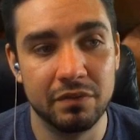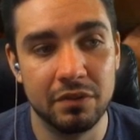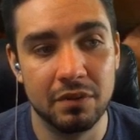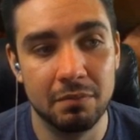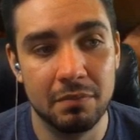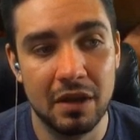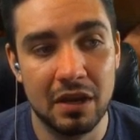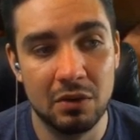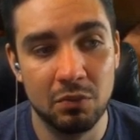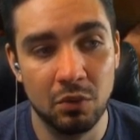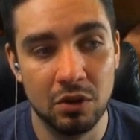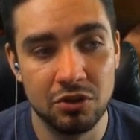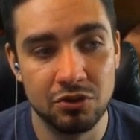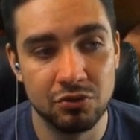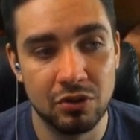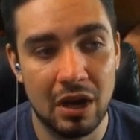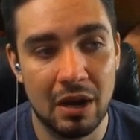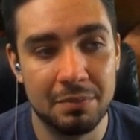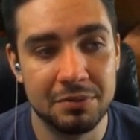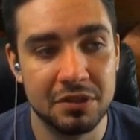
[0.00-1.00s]
the main
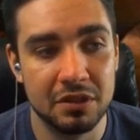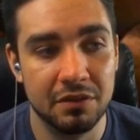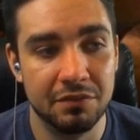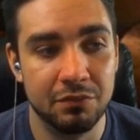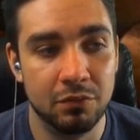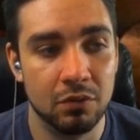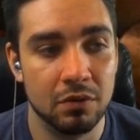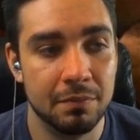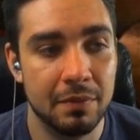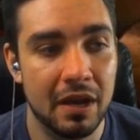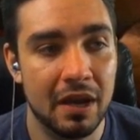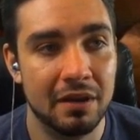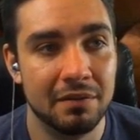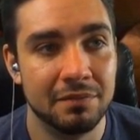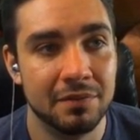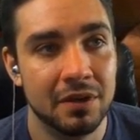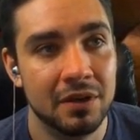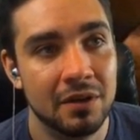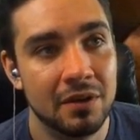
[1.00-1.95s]
1-drops in the format.